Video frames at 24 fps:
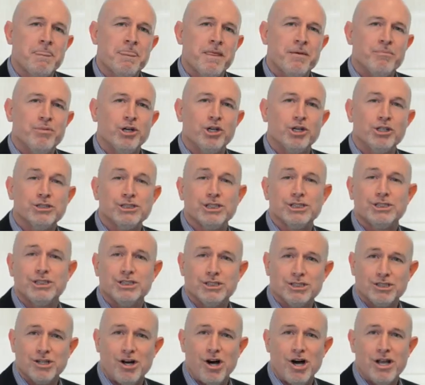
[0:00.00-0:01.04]
Because this
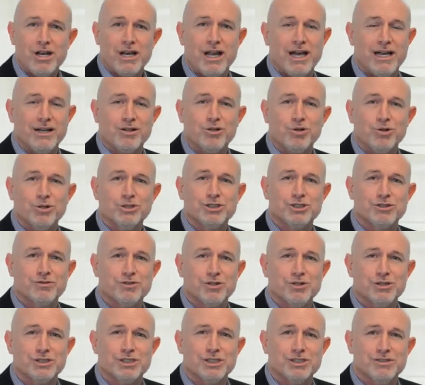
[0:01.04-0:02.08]
is an online course, of
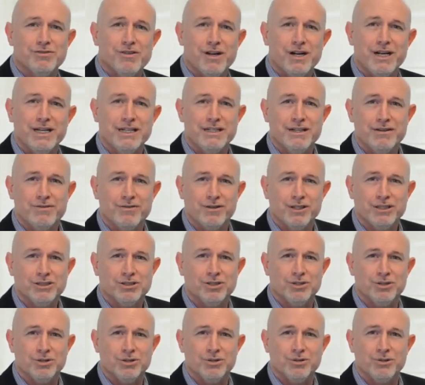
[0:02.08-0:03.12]
course, it's very
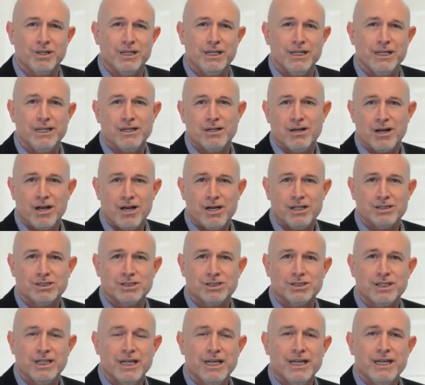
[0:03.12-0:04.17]
different to an
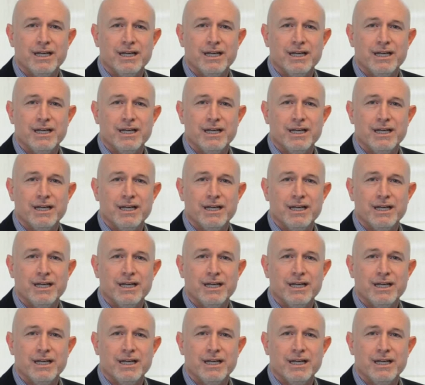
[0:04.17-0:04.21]
in-class